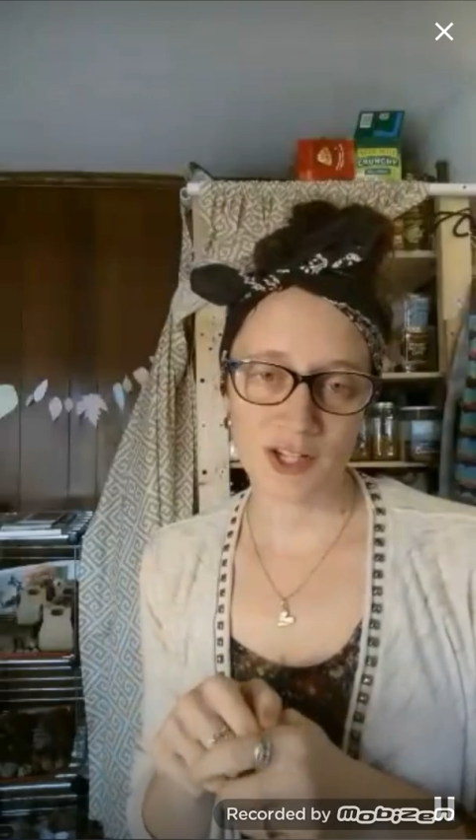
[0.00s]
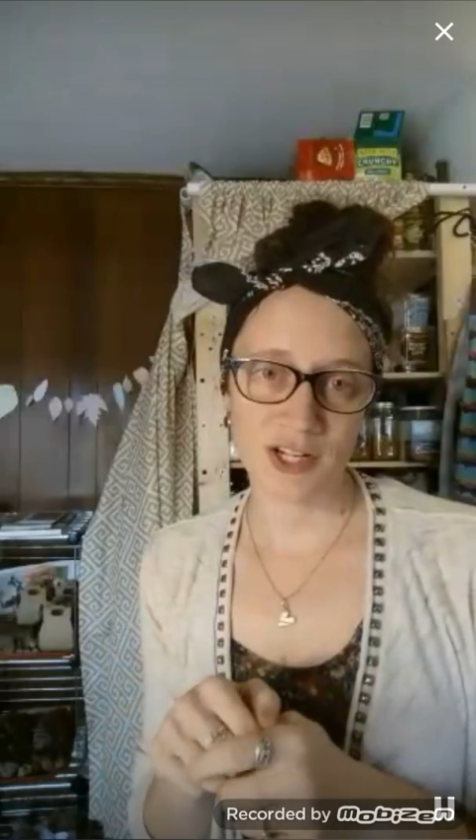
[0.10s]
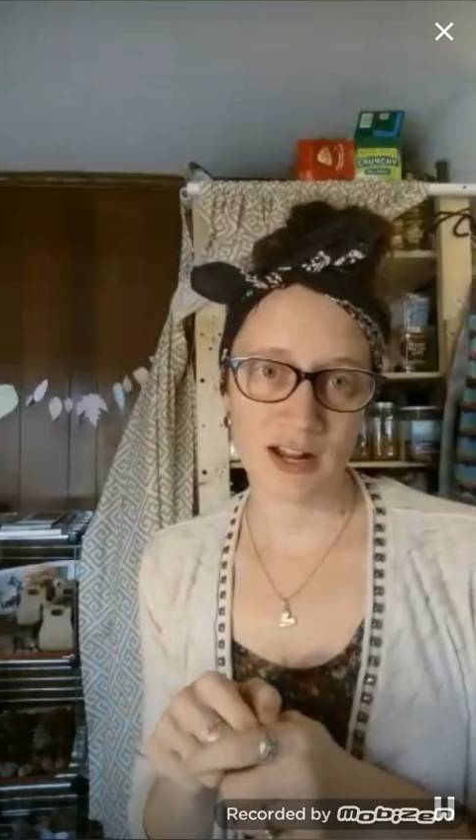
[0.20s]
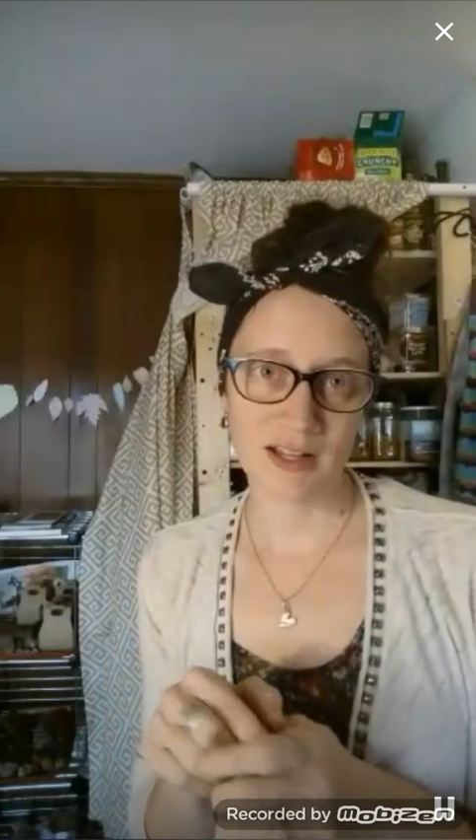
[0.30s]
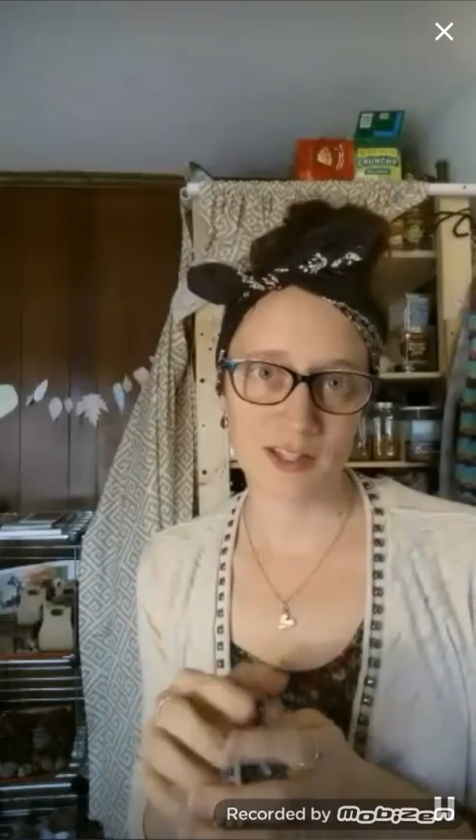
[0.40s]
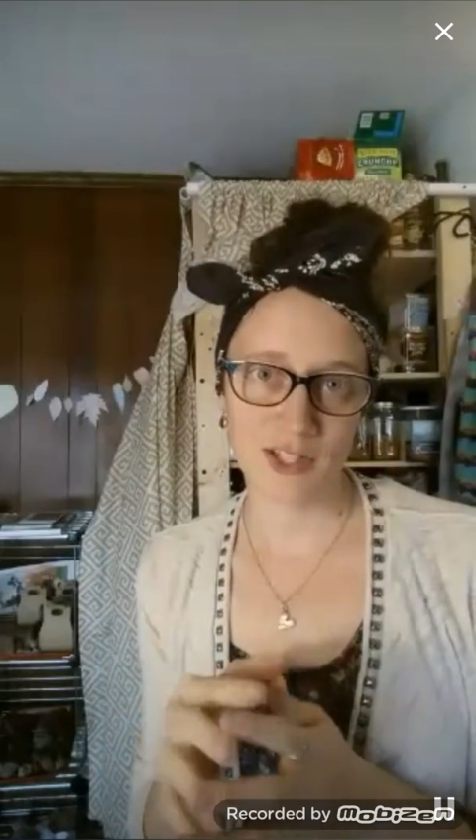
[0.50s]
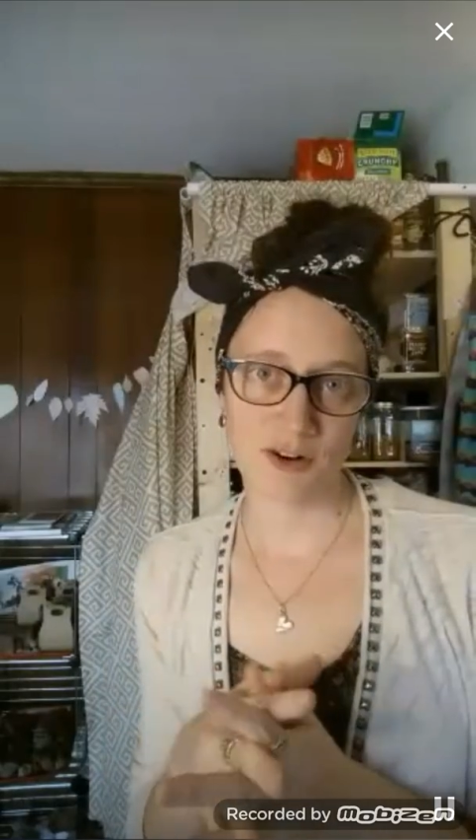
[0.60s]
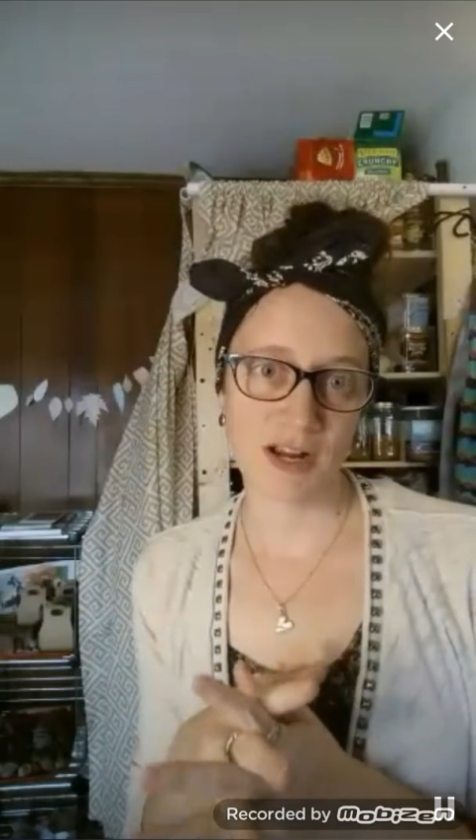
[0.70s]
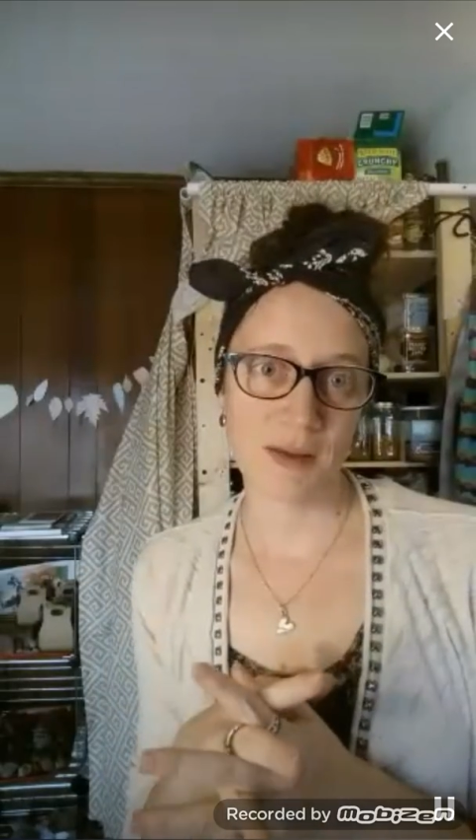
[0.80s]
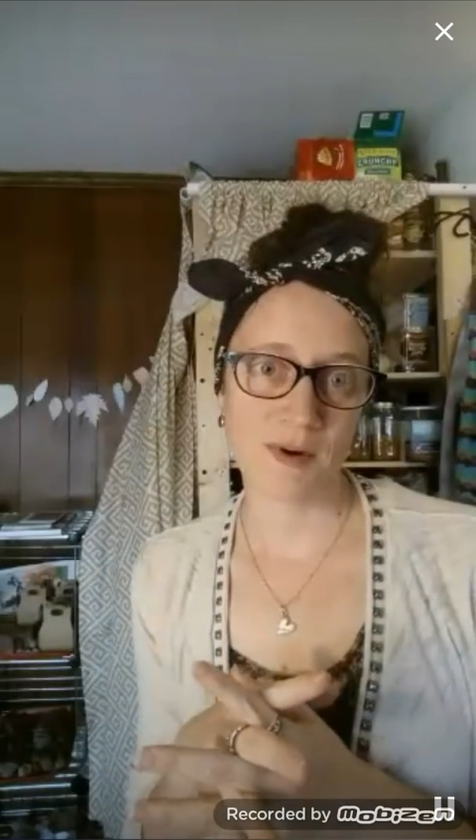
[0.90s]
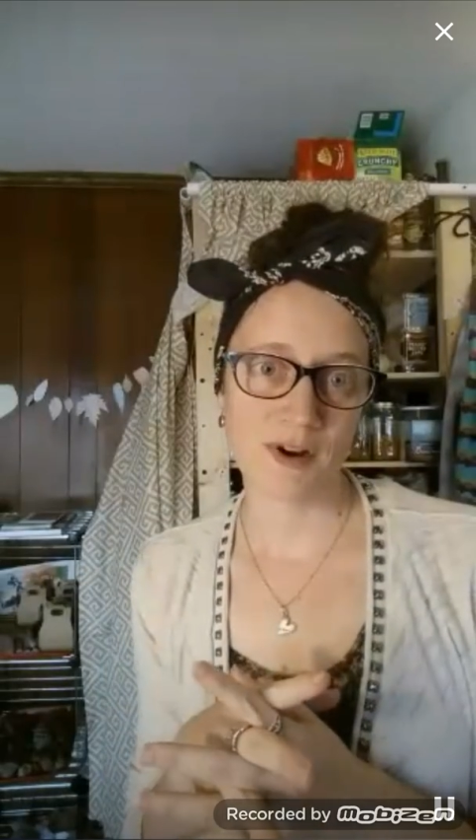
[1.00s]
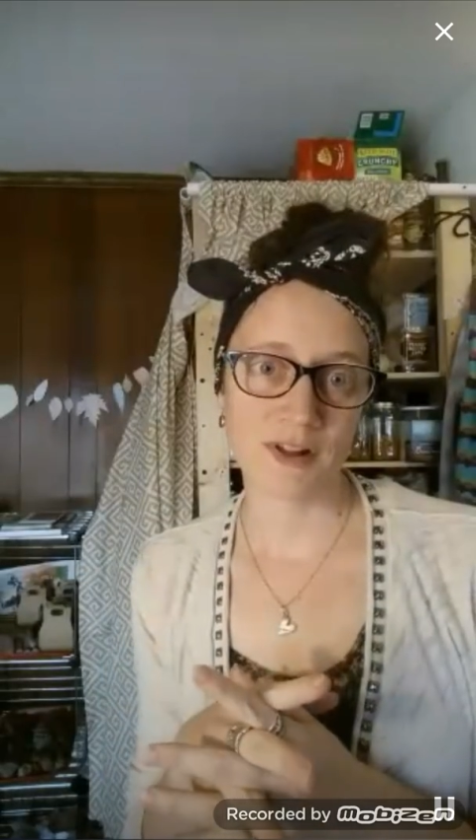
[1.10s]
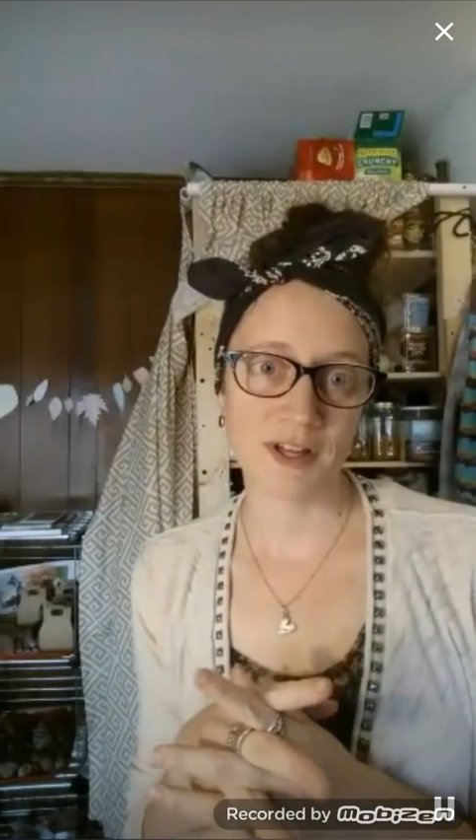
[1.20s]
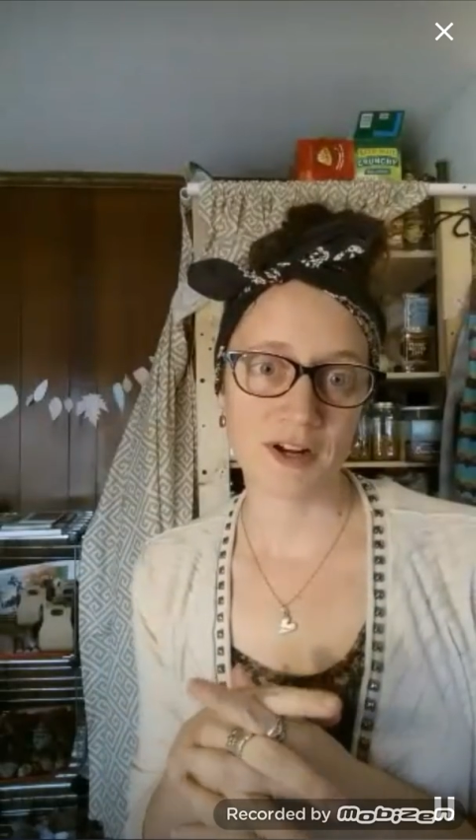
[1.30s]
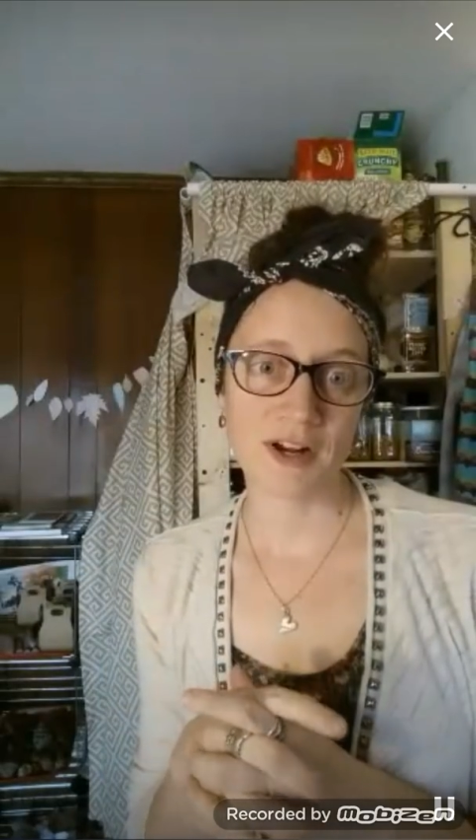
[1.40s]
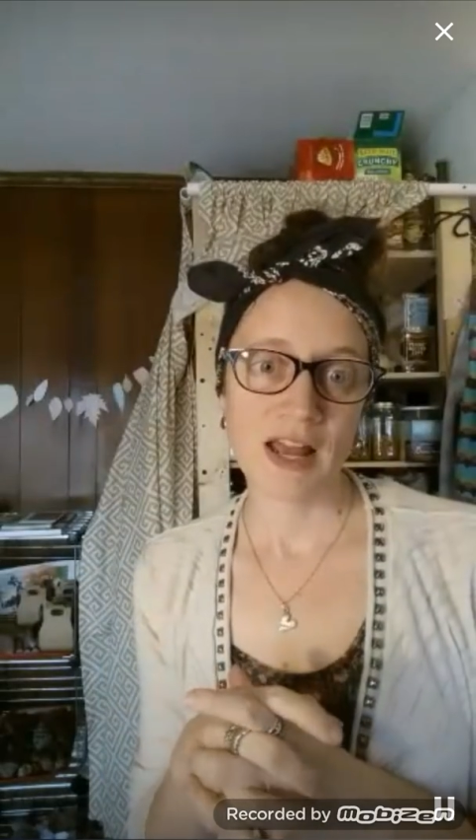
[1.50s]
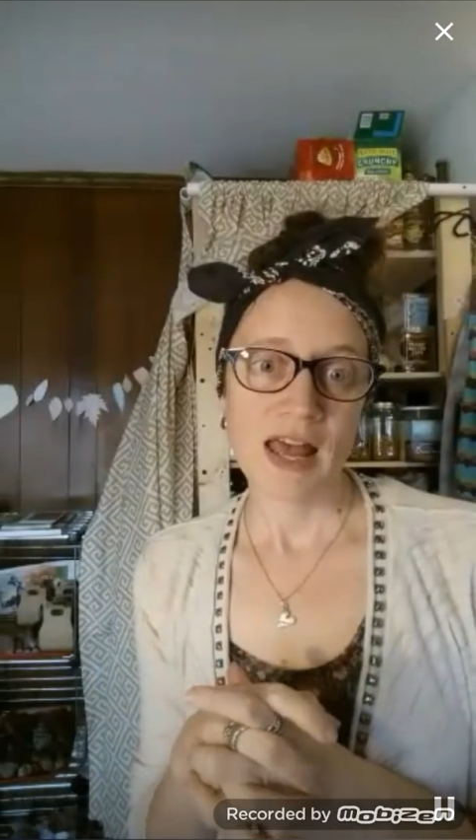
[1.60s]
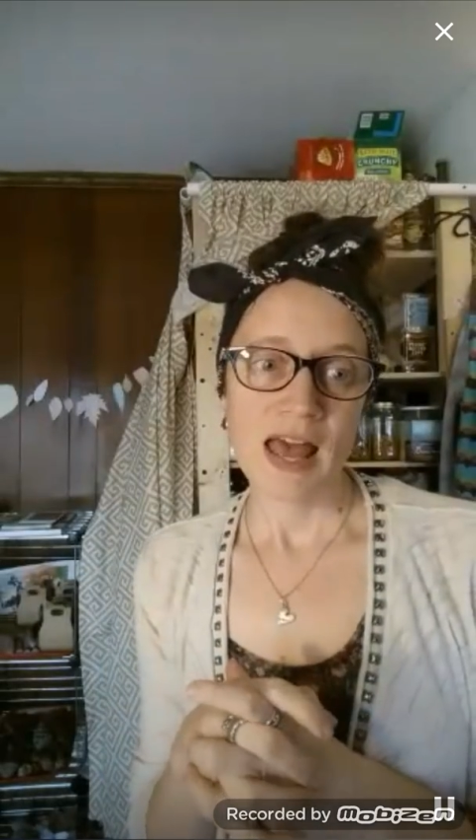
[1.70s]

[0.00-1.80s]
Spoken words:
a question on Instagram earlier